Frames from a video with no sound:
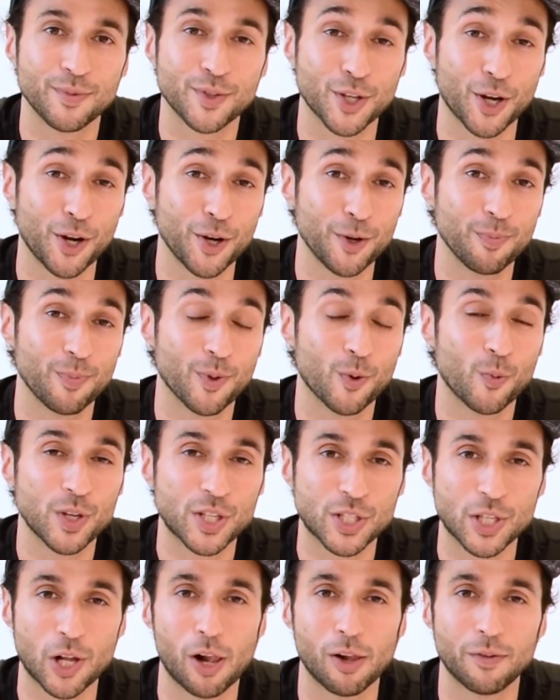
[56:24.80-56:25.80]
So we
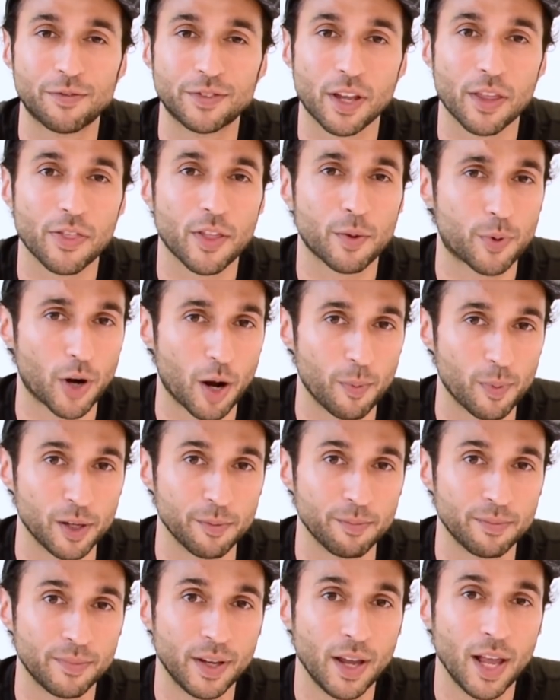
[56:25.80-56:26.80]
solved the
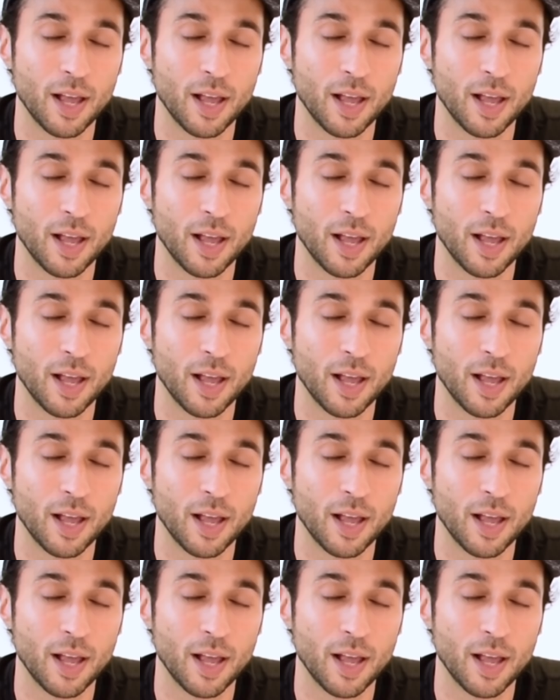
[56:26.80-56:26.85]
problem